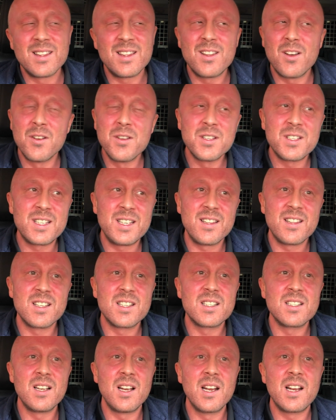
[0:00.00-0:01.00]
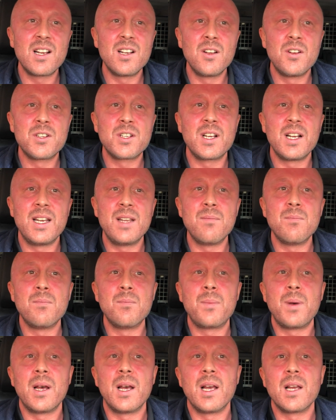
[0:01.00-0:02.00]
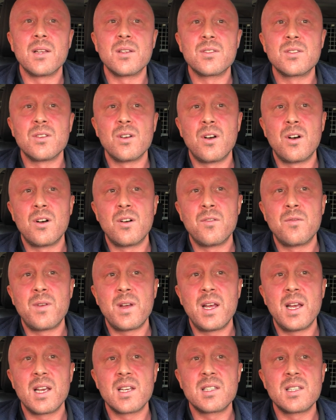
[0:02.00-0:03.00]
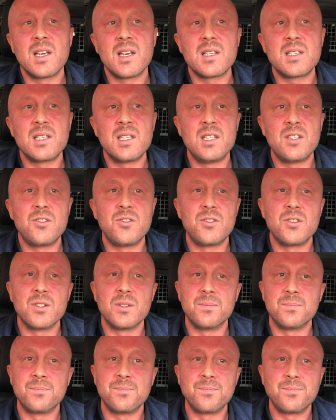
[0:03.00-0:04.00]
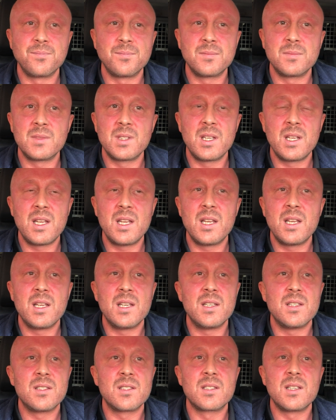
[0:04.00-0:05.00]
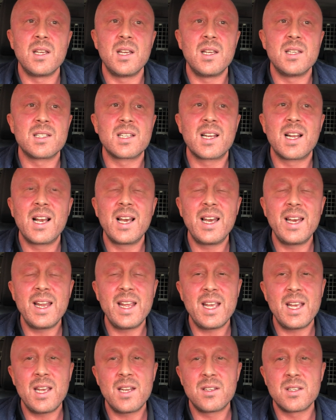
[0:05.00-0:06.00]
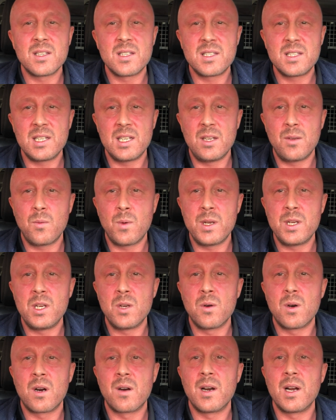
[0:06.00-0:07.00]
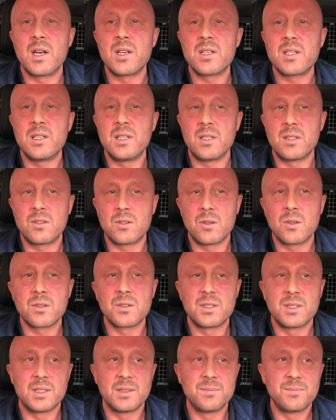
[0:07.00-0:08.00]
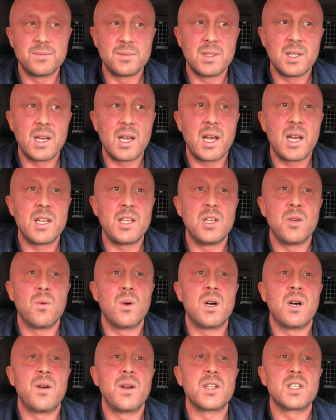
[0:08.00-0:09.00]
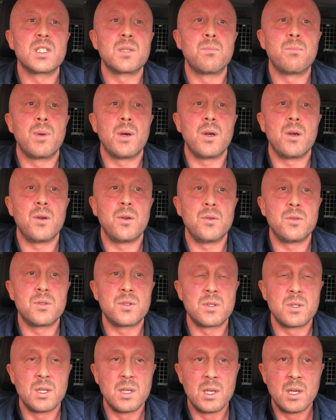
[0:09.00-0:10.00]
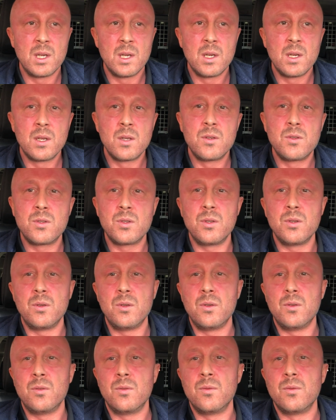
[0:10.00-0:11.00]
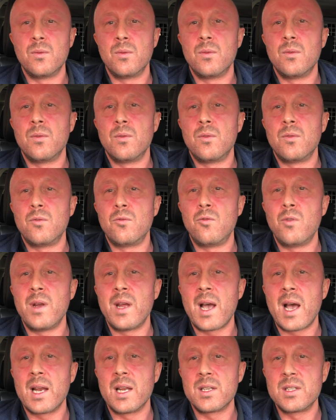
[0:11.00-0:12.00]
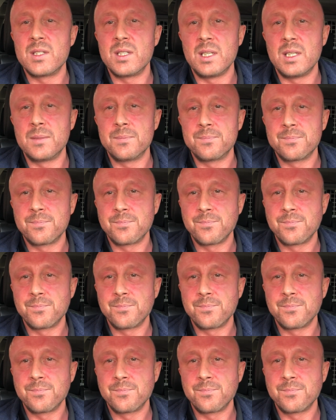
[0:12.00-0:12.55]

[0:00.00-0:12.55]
Honestly, the psychological impact of excess estrogen is clear to see when you are actually a doctor and you are exposed to reality.